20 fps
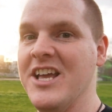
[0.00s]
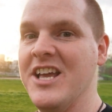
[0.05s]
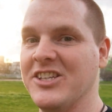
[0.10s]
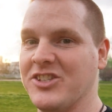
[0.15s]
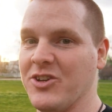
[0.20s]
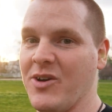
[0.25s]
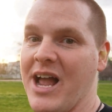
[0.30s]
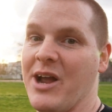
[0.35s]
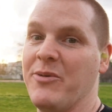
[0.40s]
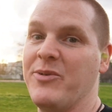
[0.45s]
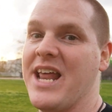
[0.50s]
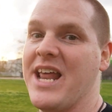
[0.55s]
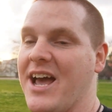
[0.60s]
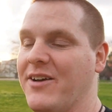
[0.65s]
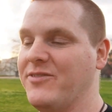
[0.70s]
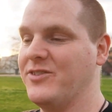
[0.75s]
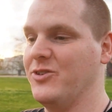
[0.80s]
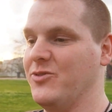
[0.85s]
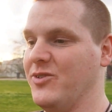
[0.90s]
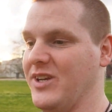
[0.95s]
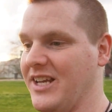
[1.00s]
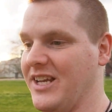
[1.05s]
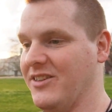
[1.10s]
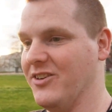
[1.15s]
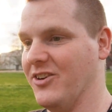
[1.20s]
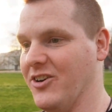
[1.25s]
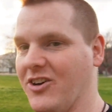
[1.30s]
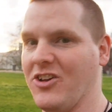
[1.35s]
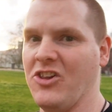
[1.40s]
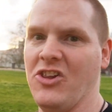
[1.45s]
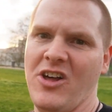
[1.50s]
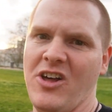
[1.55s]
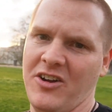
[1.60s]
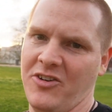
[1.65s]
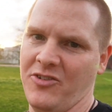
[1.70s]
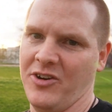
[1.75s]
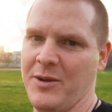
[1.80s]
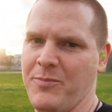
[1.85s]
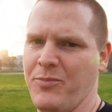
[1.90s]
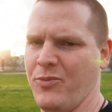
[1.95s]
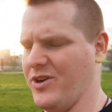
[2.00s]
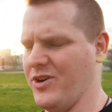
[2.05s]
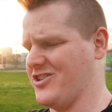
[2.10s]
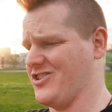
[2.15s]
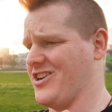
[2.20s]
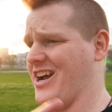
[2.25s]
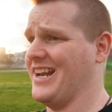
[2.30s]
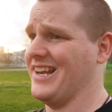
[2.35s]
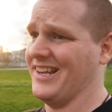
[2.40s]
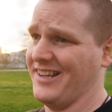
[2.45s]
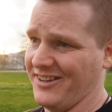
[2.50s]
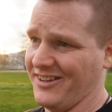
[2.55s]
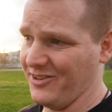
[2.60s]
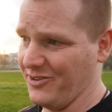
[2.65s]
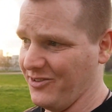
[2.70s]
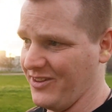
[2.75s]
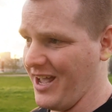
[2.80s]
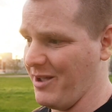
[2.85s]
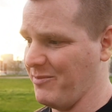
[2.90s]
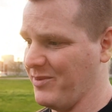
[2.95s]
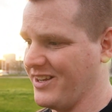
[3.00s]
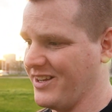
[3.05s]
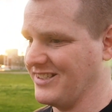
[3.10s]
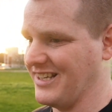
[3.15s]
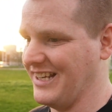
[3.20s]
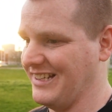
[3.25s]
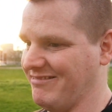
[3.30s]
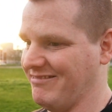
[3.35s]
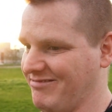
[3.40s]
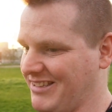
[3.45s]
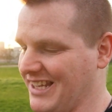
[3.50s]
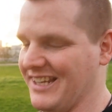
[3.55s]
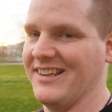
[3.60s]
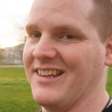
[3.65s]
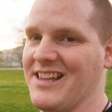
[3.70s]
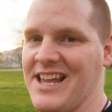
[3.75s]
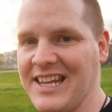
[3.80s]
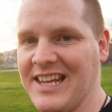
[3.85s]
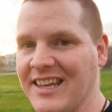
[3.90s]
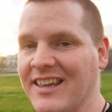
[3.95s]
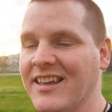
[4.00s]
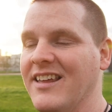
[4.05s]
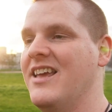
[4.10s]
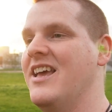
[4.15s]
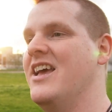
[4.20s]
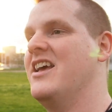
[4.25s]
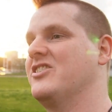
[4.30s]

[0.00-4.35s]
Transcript: So I would have to either claw grip, which I didn't do that because I didn't like it.